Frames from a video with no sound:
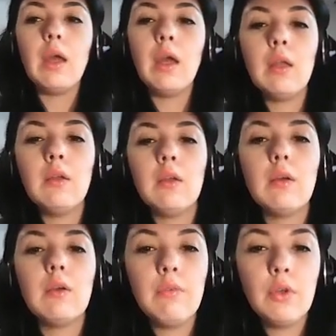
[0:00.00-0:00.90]
And
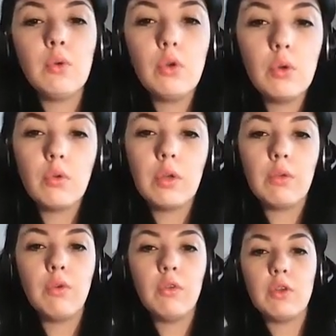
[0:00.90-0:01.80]
you know that
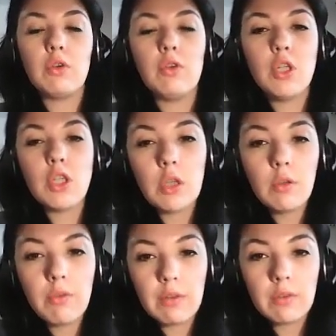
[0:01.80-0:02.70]
for the
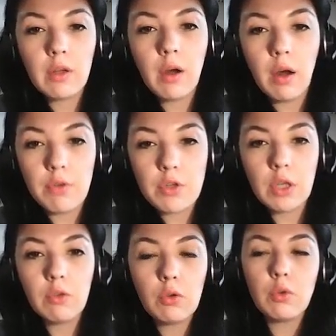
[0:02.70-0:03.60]
traditional vessel
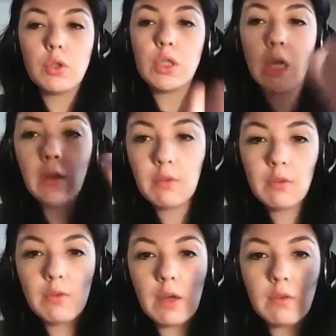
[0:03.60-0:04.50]
harvesting, so to take
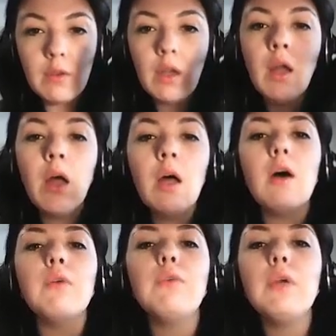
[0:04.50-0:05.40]
this vessel,
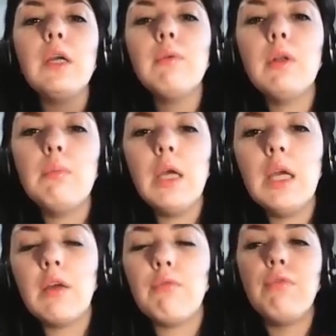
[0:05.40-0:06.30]
we will
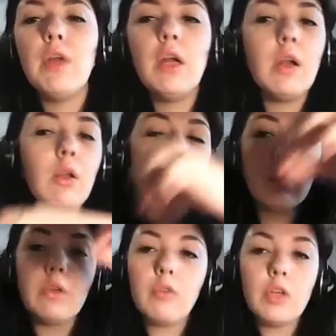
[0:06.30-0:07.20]
make a very
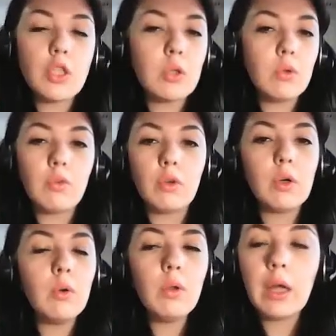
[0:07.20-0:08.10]
long incision on the
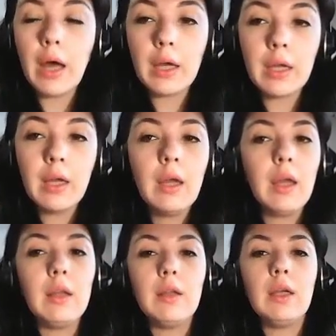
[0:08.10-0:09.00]
whole leg,
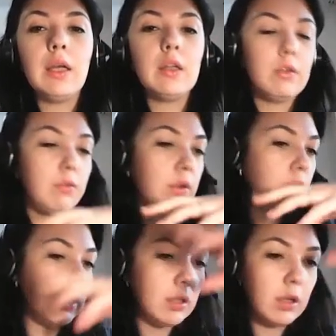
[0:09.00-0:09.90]
and again it
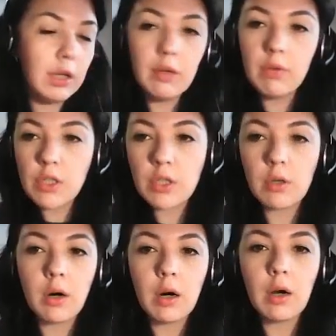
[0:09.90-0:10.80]
will leave a
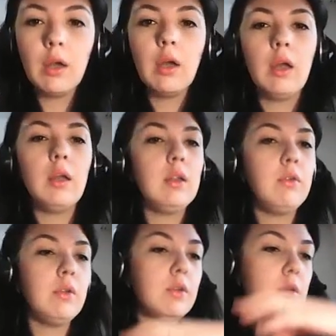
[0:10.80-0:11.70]
scar, and it
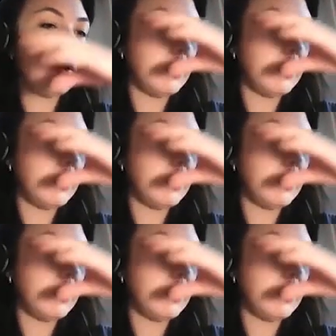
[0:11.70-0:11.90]
will